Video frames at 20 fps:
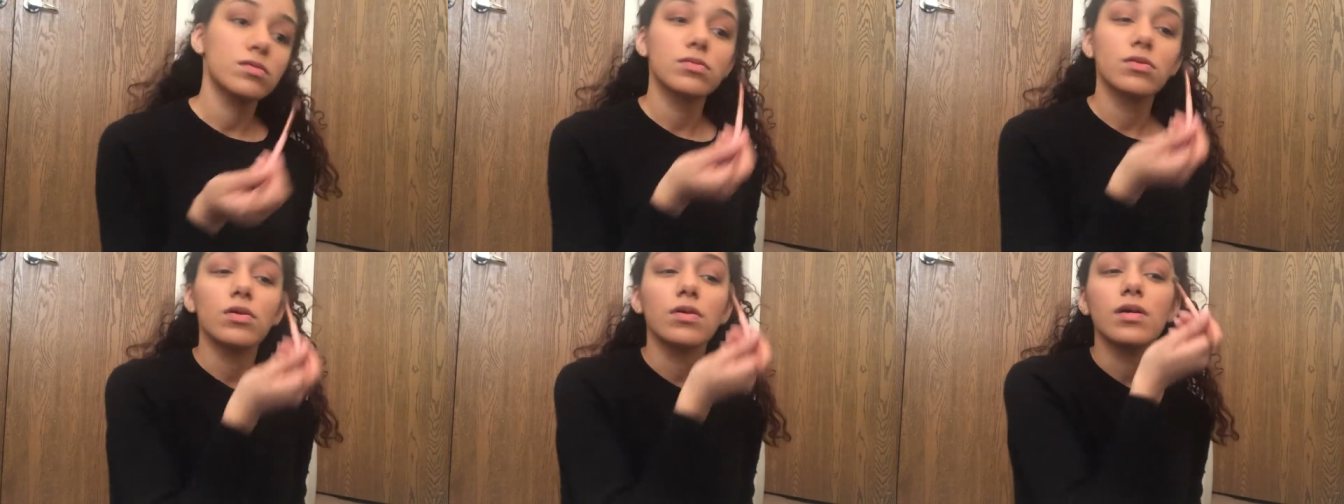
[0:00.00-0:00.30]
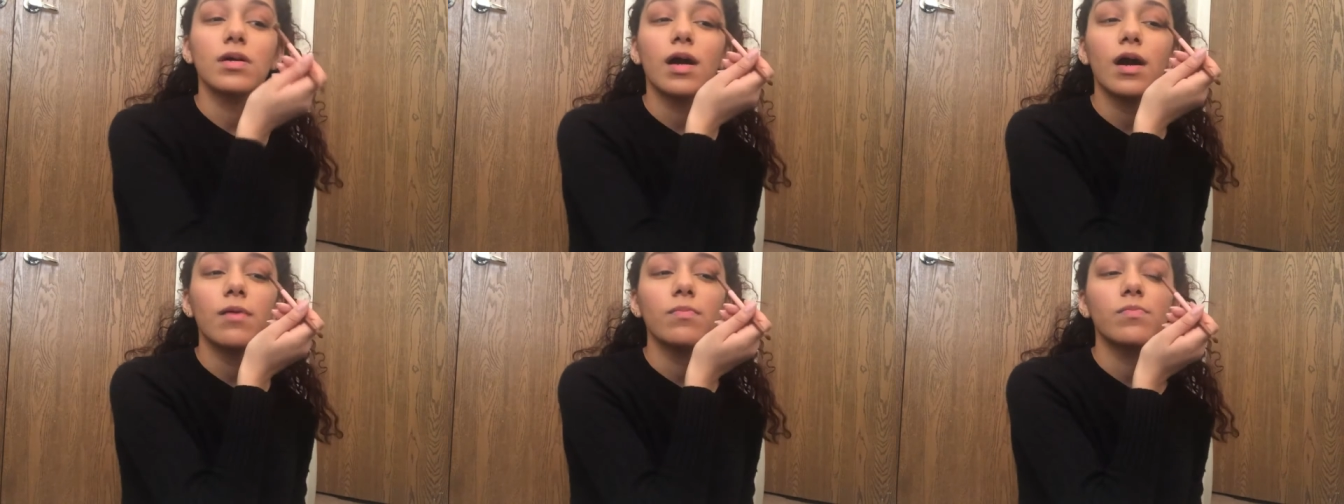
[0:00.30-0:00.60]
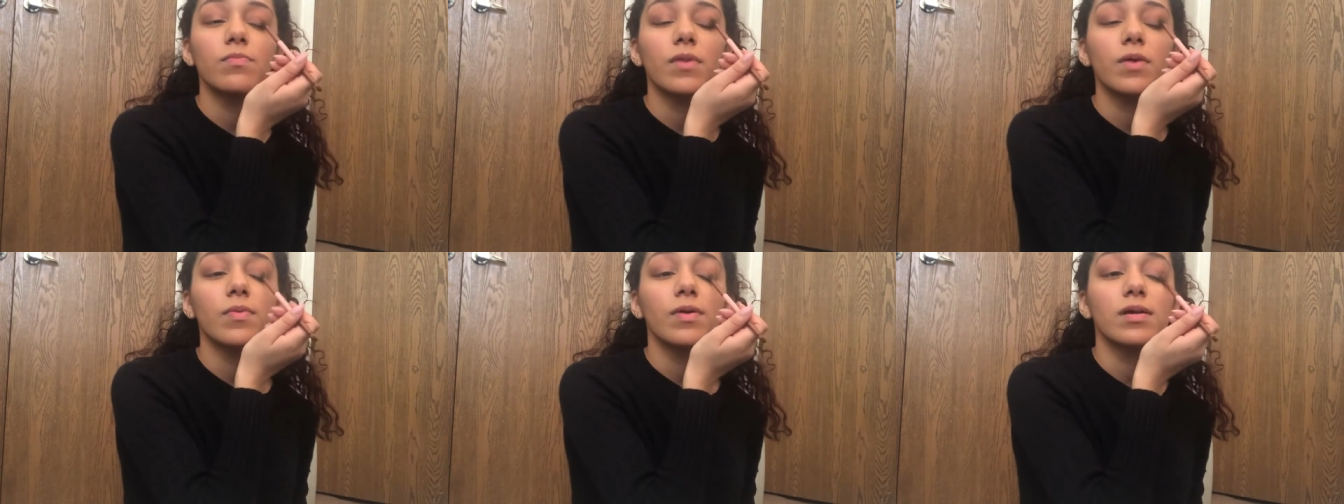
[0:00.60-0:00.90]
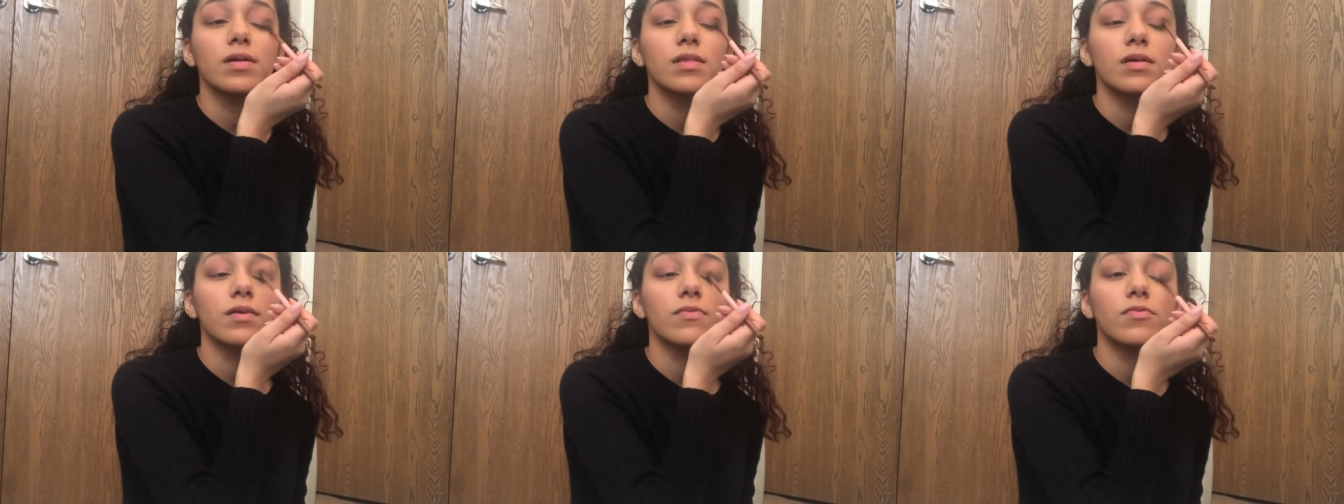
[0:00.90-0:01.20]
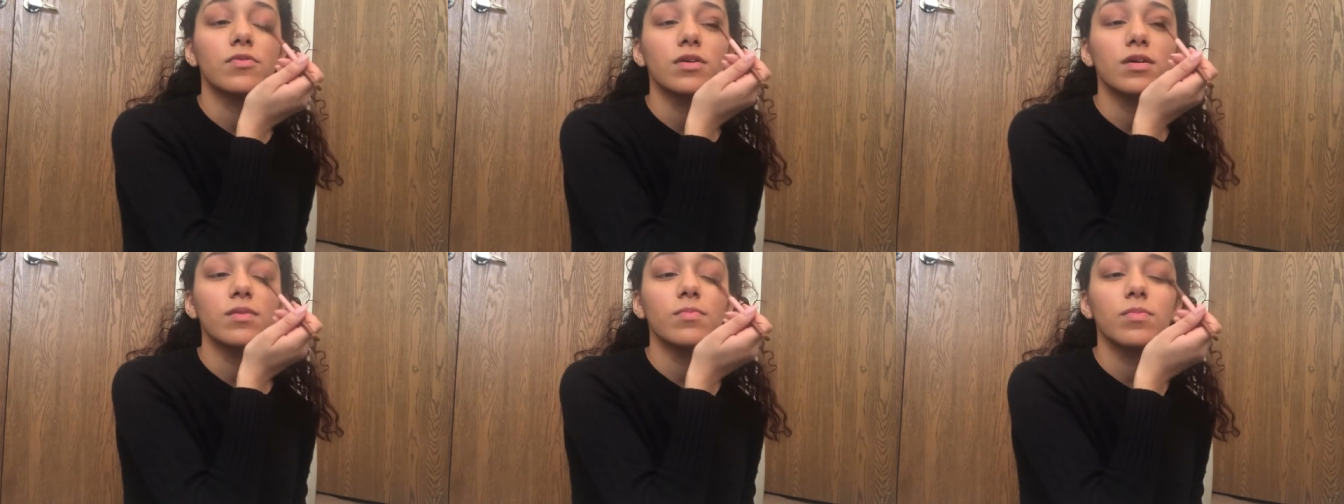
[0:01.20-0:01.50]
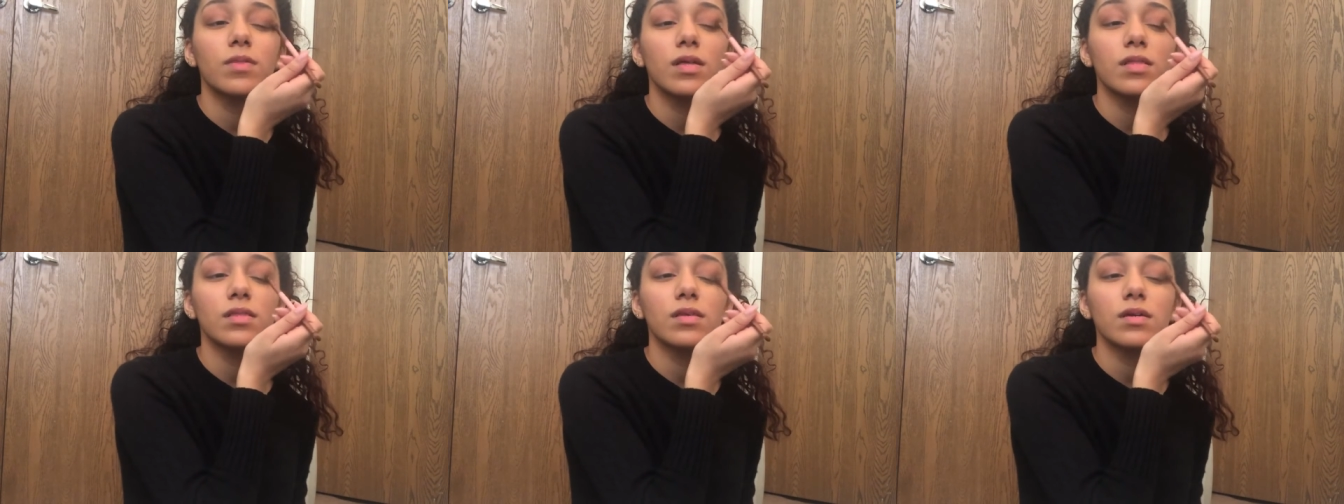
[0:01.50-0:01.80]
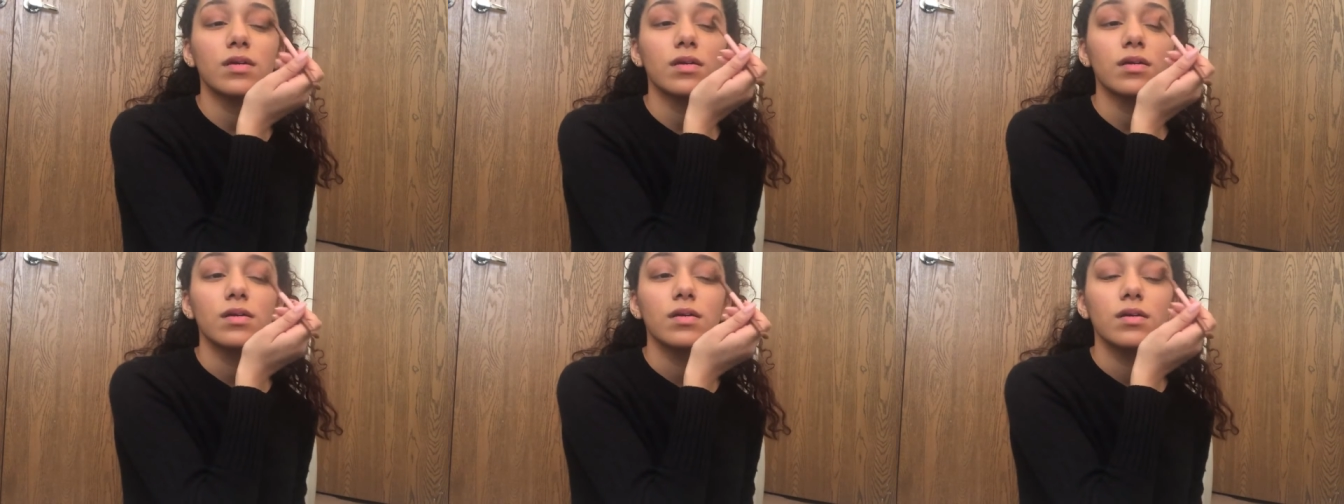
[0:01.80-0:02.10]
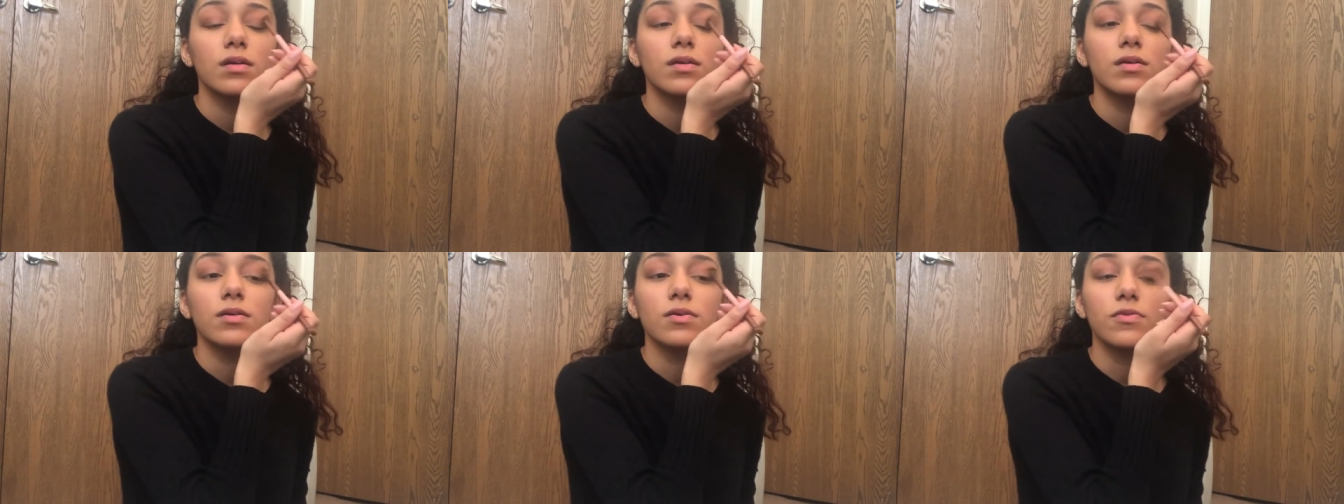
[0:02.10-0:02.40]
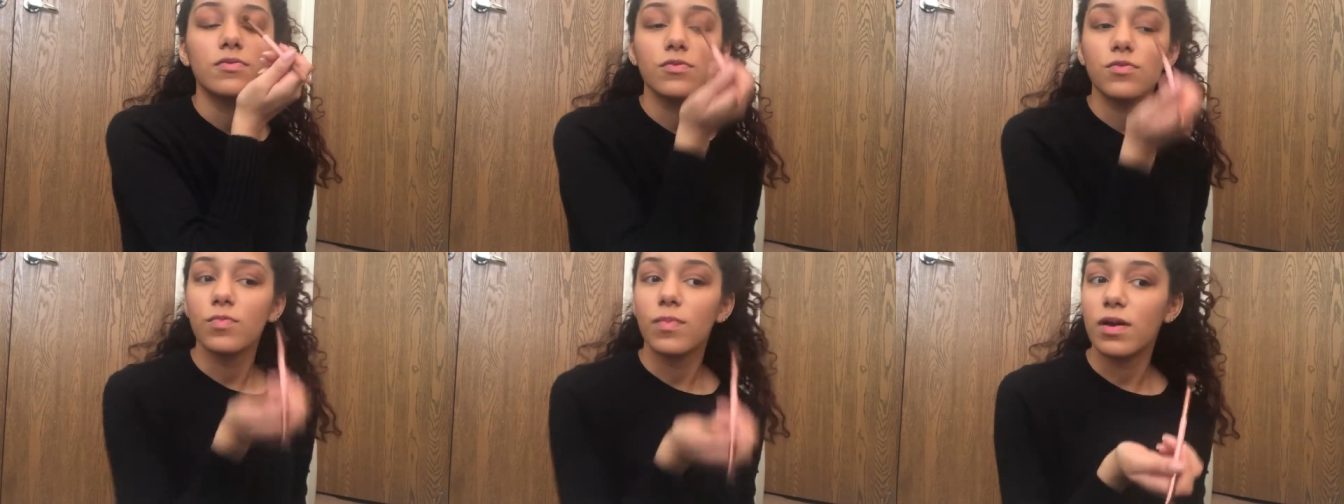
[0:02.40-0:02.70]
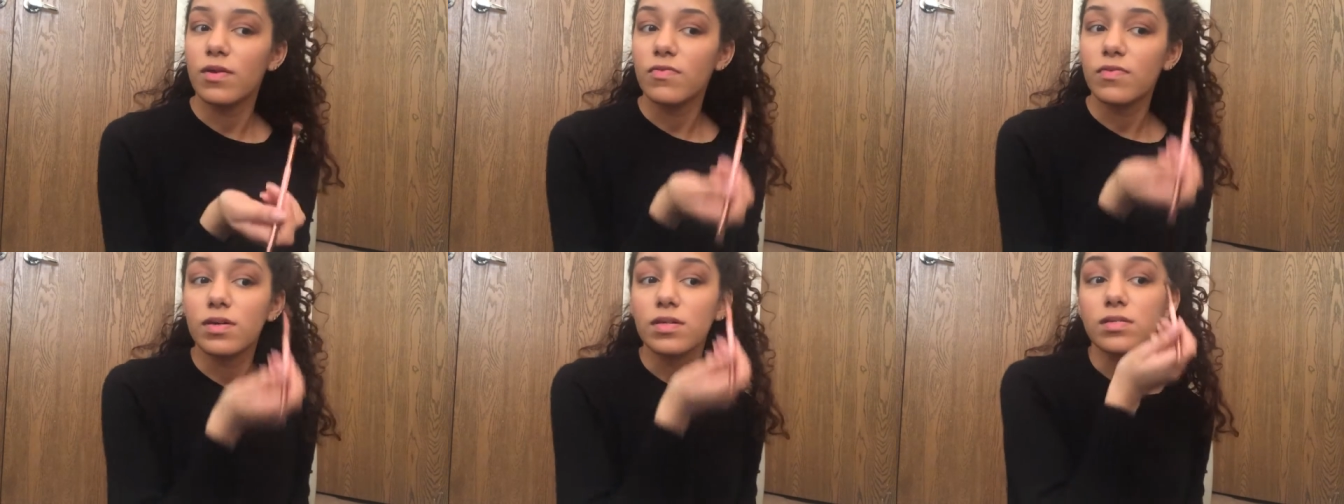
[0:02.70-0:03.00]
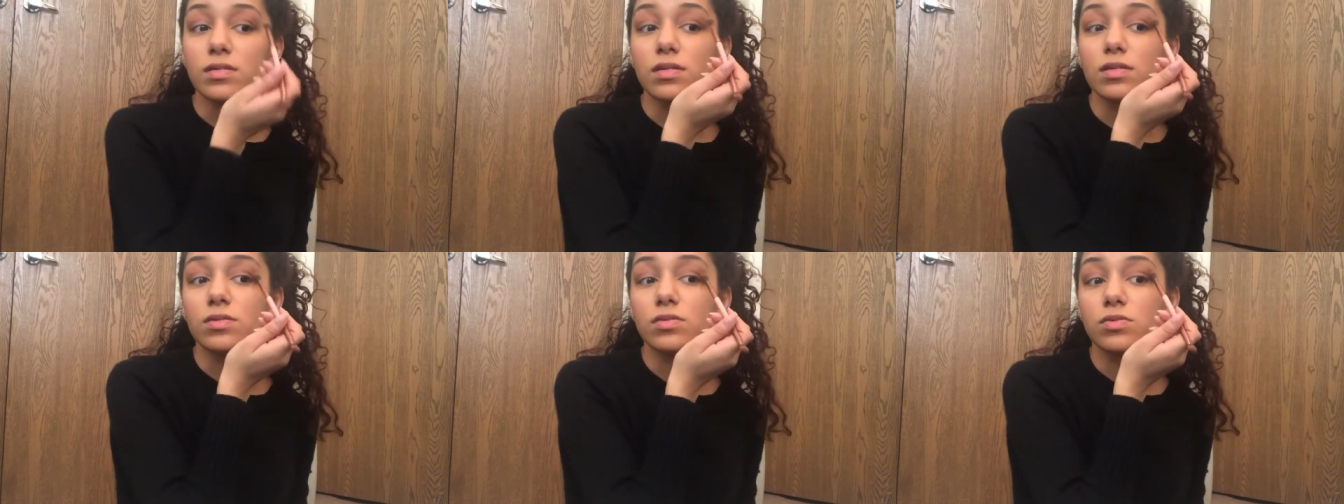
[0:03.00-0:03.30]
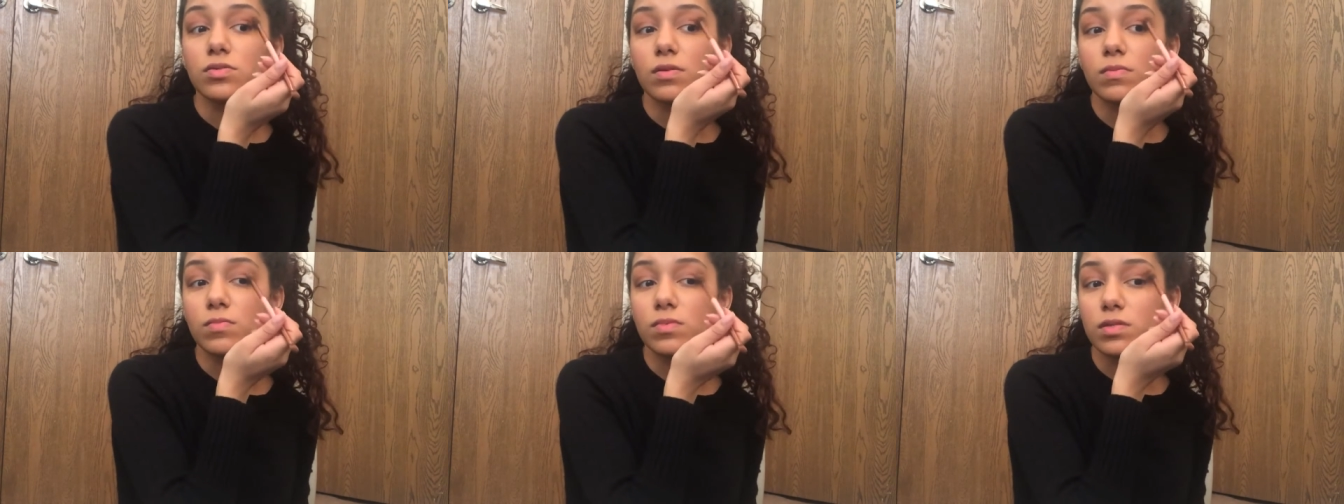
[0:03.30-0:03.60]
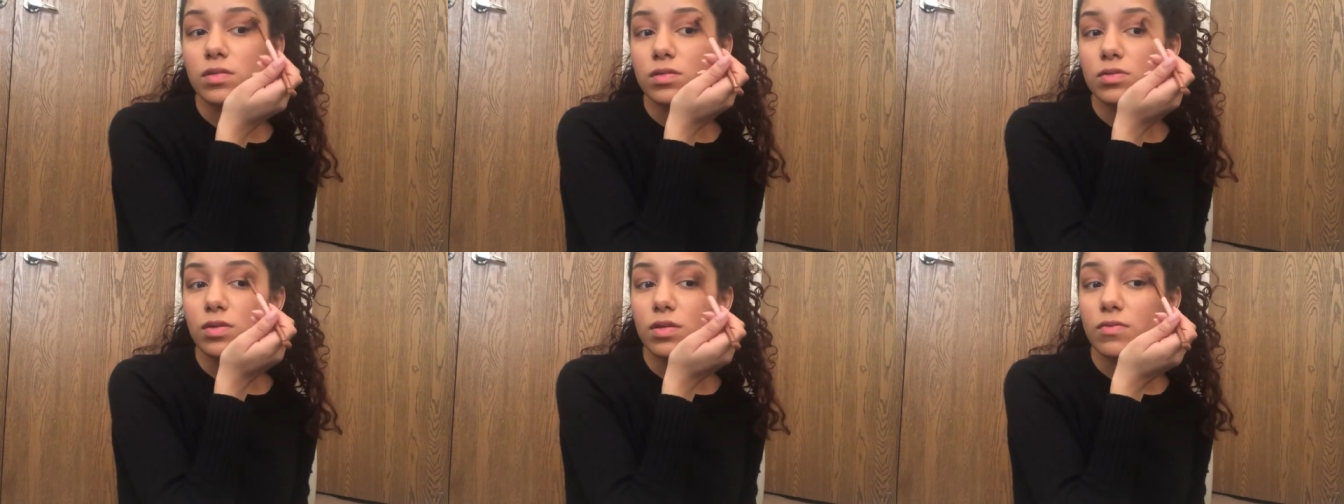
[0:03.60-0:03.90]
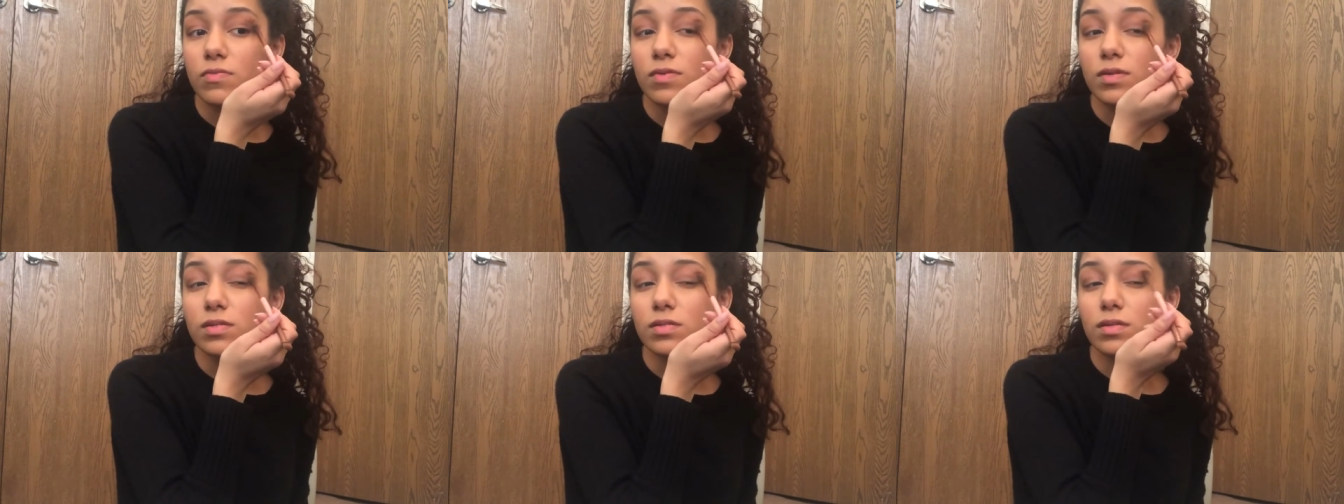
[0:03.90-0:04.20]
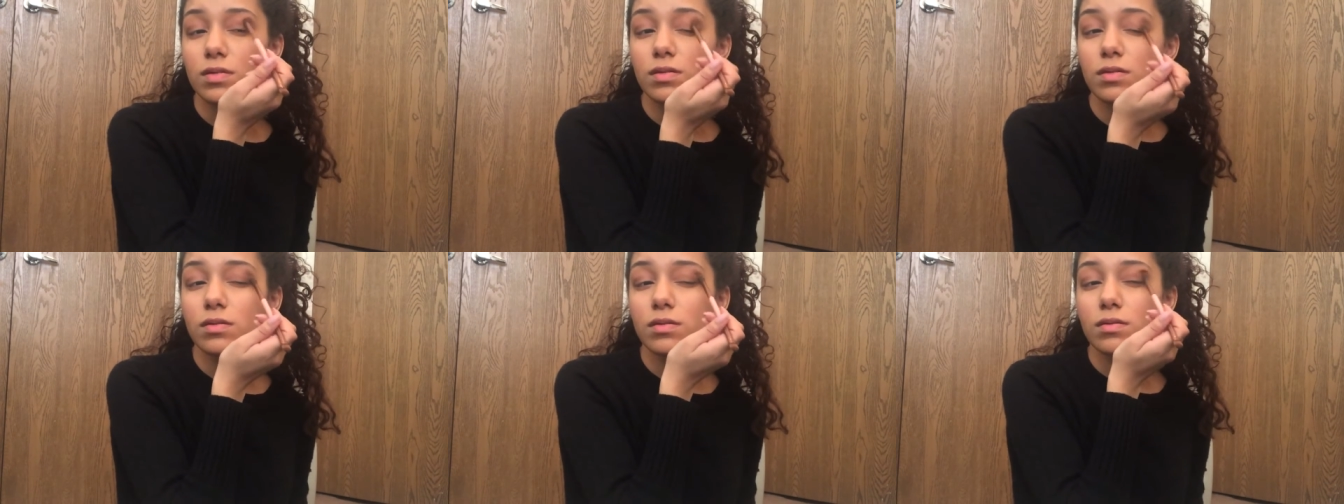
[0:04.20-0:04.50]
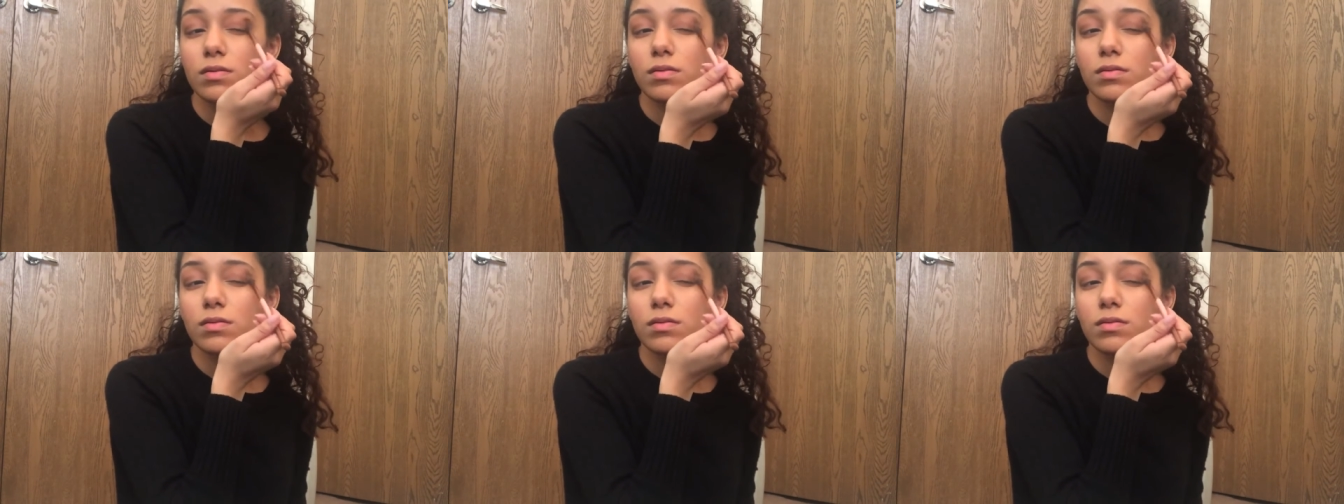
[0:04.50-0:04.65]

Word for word: So um apparently if you keep blending, you you might fix it. So I'm just gonna try to fix it.